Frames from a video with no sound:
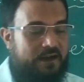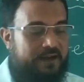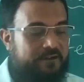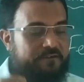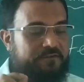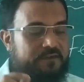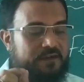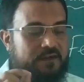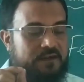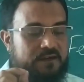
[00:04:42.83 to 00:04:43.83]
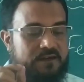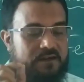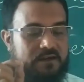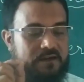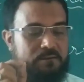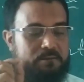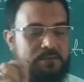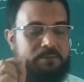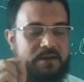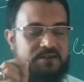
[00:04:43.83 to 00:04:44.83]
If
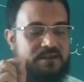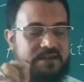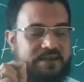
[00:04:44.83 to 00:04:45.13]
the present